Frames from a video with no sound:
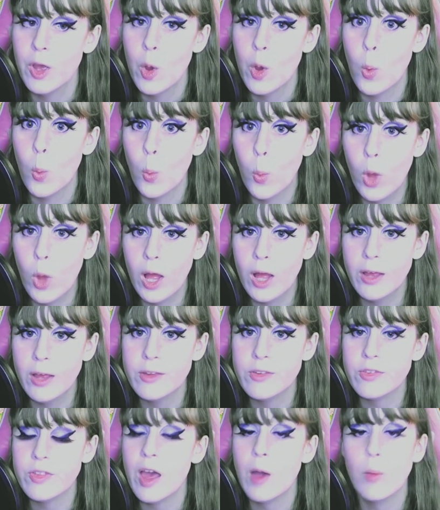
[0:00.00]

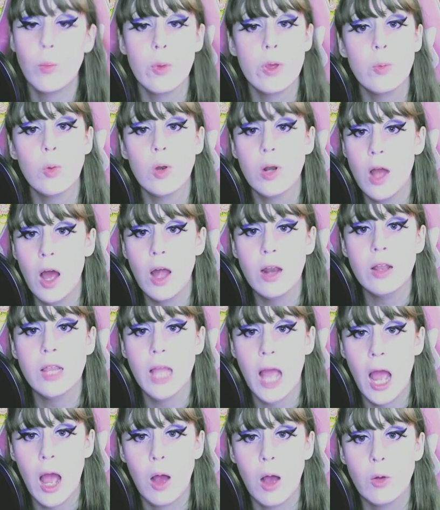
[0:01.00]
was that we were not
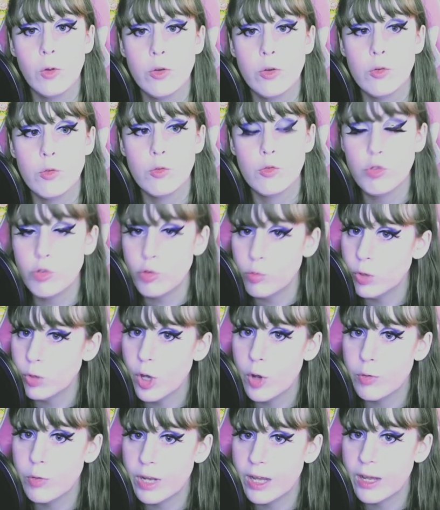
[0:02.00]
allowed to
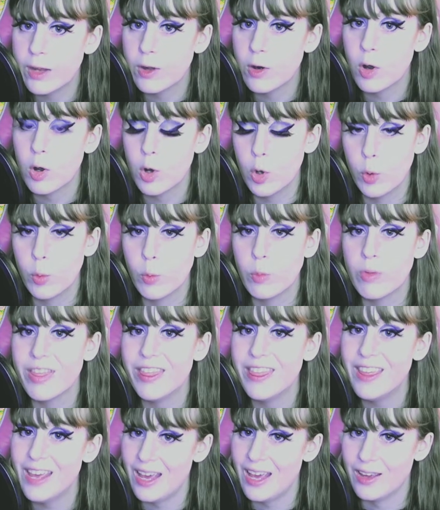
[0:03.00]
load in our own
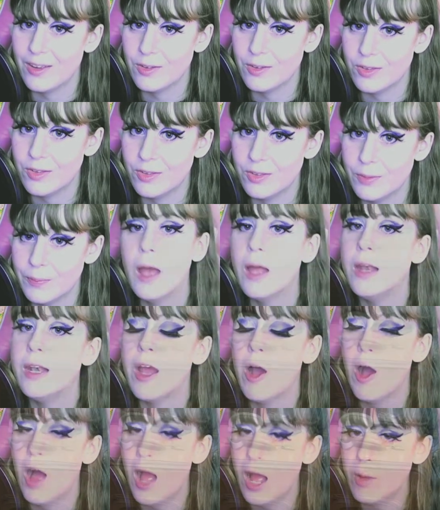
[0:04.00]
things.
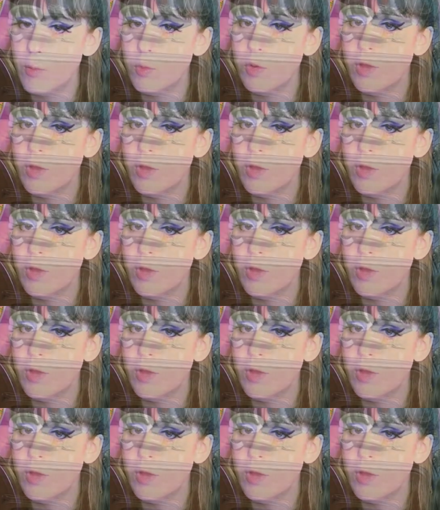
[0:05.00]
Now, I will